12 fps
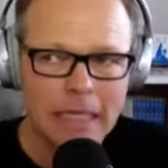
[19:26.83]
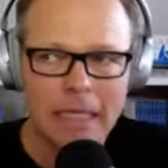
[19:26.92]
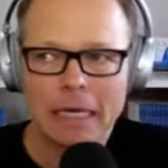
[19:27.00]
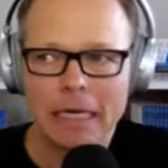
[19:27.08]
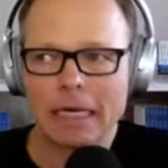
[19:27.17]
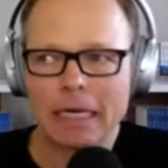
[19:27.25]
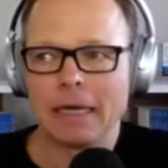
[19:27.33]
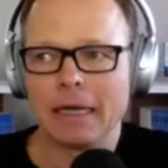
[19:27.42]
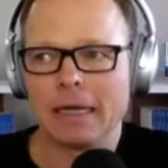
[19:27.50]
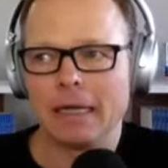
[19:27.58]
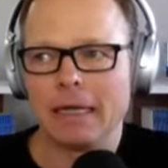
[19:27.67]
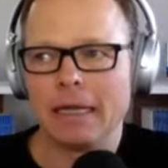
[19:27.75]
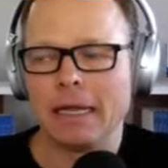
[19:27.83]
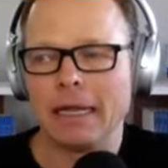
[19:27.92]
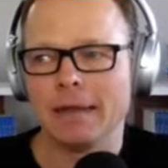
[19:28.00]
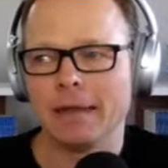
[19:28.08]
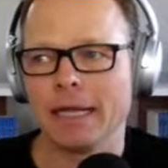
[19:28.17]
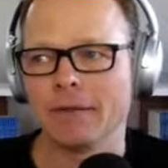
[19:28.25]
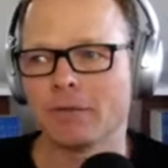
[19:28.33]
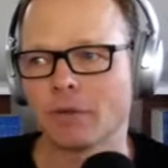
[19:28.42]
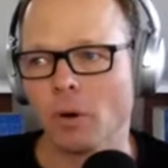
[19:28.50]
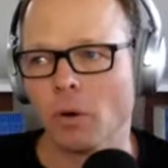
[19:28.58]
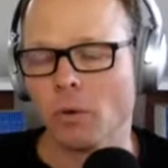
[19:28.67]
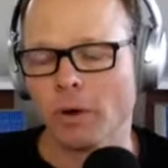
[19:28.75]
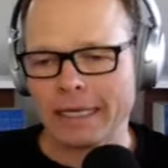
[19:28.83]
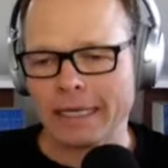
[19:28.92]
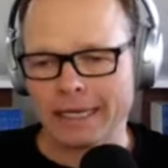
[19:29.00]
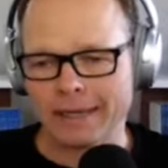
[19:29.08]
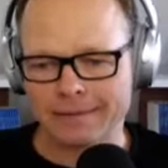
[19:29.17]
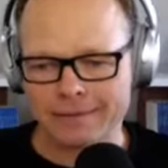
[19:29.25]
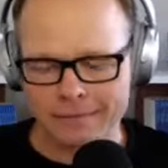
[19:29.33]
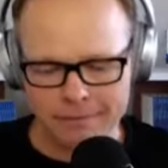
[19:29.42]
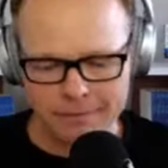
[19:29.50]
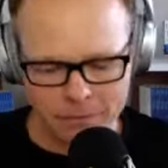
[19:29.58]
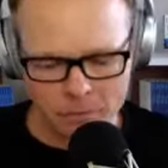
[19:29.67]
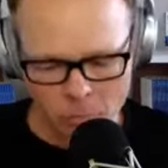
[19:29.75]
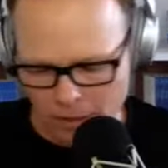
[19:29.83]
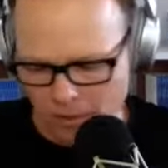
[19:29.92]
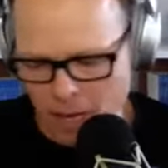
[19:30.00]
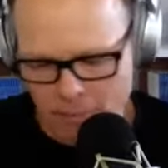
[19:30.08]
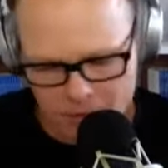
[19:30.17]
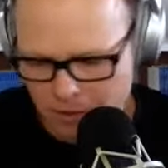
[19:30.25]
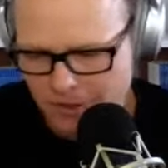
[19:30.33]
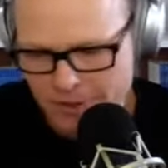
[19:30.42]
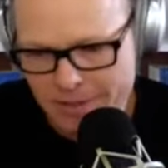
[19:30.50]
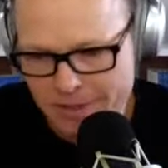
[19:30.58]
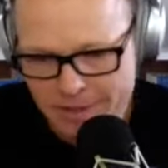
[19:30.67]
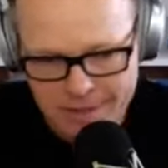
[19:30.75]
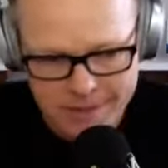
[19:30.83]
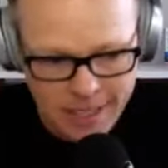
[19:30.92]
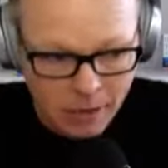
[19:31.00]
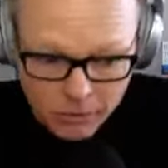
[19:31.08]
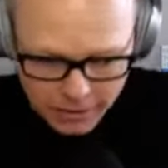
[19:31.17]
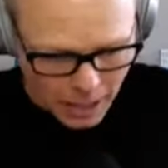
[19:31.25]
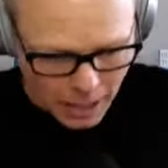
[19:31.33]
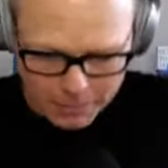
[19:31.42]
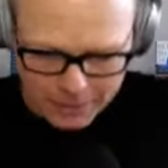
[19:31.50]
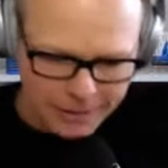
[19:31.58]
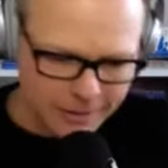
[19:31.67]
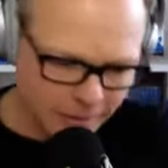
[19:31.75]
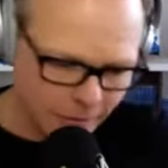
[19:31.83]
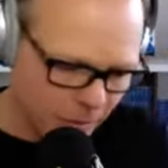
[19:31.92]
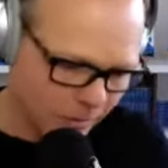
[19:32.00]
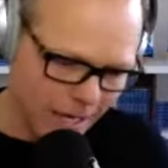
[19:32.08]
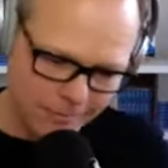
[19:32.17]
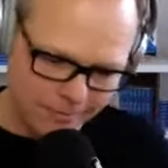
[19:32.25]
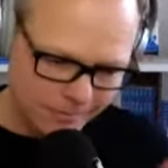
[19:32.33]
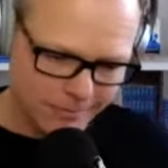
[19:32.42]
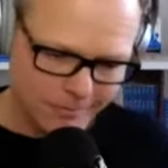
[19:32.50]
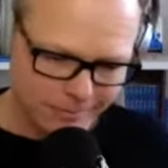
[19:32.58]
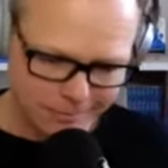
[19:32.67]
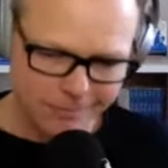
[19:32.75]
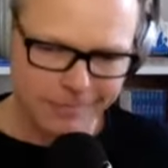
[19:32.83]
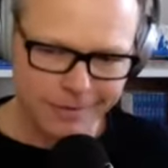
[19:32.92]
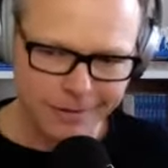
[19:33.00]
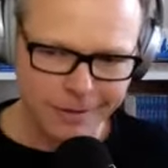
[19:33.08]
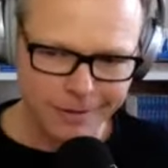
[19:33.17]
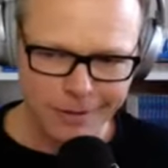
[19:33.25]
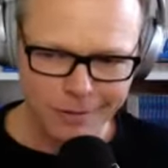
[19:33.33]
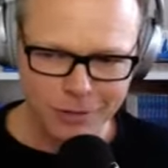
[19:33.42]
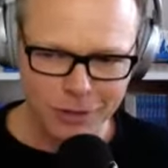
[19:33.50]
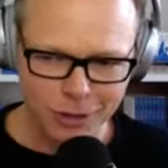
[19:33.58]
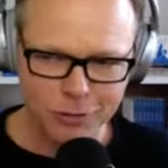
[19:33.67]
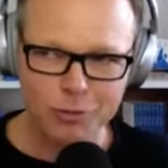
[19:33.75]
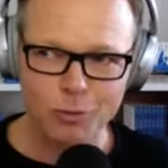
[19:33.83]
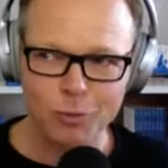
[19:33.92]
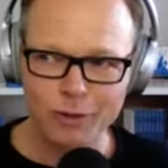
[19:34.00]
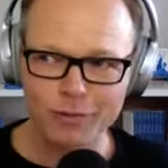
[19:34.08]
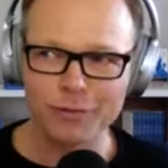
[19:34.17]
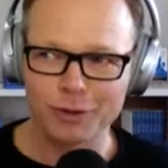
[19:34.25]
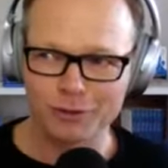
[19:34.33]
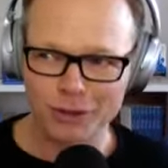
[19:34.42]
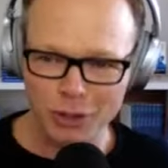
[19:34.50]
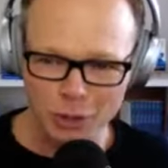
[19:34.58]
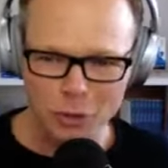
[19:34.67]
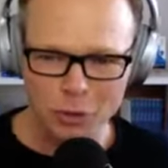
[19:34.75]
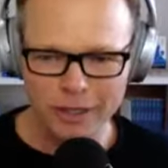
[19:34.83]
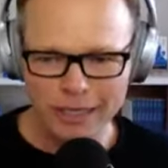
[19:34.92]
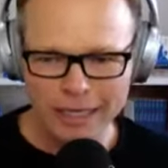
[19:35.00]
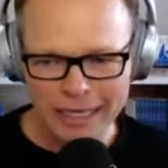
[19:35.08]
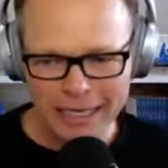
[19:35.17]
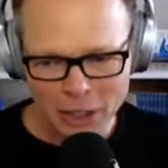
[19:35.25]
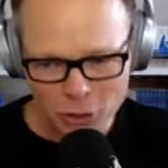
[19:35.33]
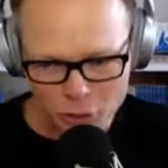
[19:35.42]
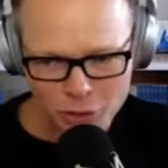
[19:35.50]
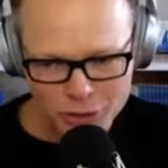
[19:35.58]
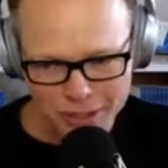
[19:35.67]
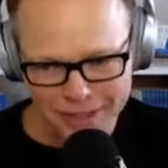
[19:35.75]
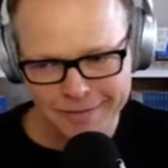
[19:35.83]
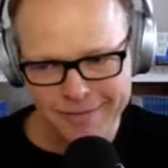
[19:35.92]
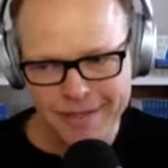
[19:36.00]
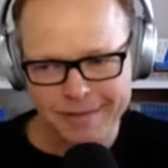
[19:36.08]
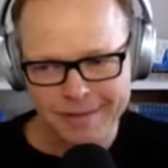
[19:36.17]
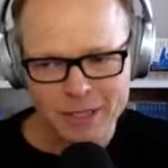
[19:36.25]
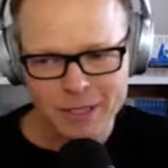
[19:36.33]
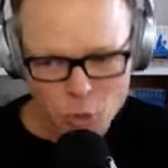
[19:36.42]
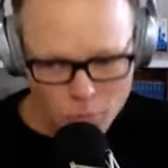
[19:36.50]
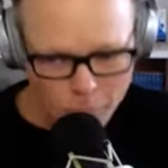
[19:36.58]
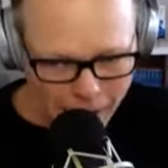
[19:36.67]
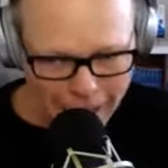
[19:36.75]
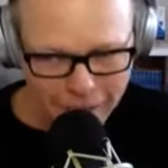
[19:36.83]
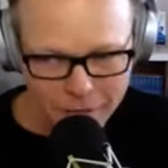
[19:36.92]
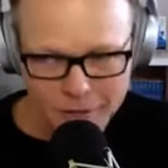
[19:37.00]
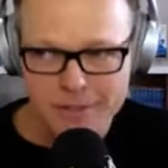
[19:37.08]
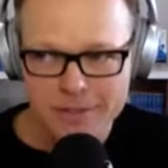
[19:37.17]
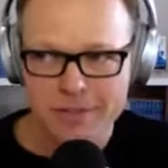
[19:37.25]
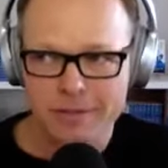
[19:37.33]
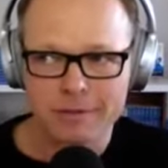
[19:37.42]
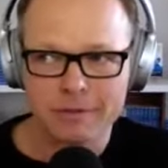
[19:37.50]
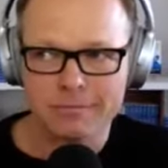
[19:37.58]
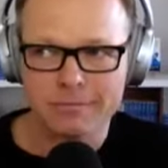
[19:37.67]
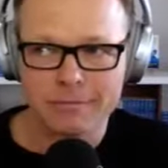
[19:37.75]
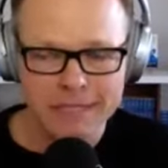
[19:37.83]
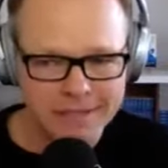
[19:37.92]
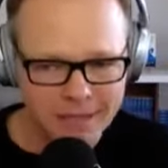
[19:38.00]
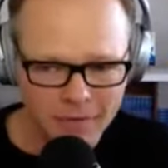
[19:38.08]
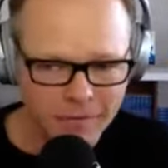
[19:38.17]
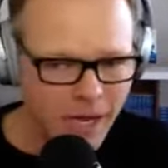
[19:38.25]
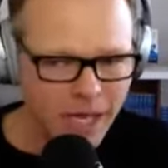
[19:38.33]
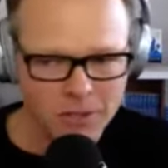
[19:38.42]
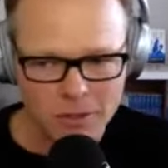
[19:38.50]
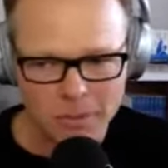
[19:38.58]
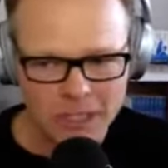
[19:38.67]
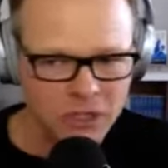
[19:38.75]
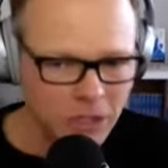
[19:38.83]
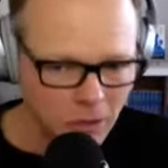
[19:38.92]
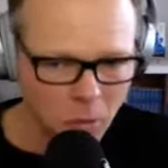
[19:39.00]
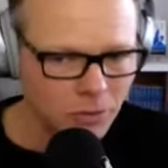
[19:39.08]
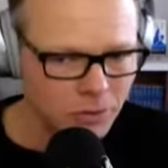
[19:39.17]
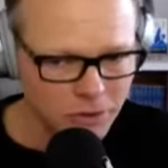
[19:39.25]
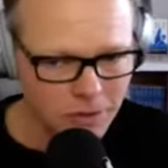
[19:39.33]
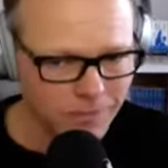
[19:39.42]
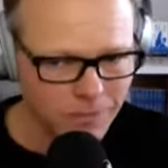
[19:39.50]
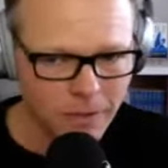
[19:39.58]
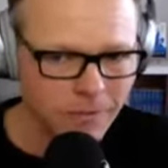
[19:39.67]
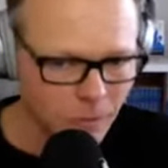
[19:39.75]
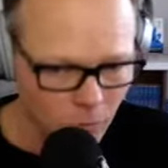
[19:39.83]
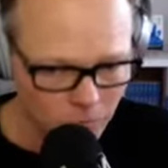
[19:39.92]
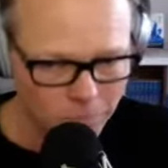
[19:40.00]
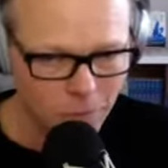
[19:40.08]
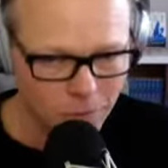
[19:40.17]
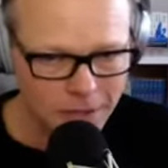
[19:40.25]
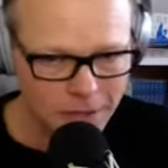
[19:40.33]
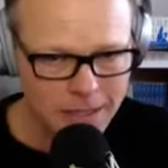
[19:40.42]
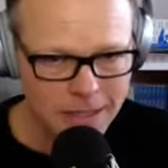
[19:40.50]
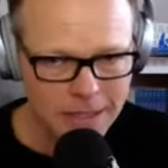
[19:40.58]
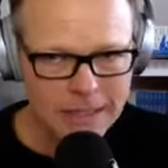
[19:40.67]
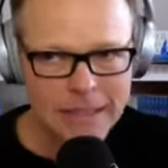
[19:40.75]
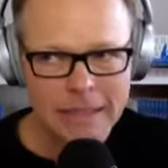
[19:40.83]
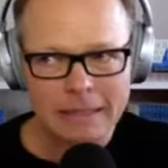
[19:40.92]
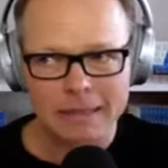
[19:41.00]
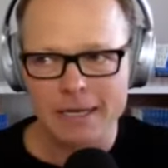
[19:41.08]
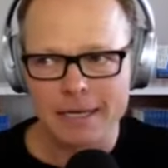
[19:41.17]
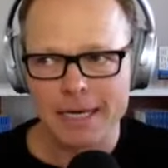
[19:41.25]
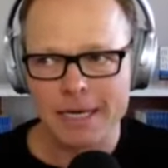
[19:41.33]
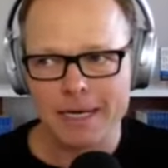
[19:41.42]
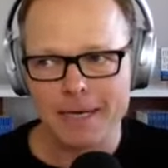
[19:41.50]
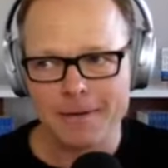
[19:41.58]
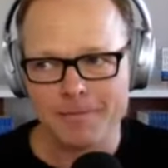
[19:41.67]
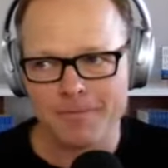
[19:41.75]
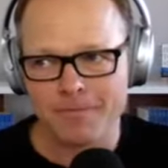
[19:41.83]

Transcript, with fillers: yeah. uh, and and so i guess one option is to sell the company although that gives a huge windfall to you and encouraging the new buyers to incentivize or make shareholders of, of your employees uh,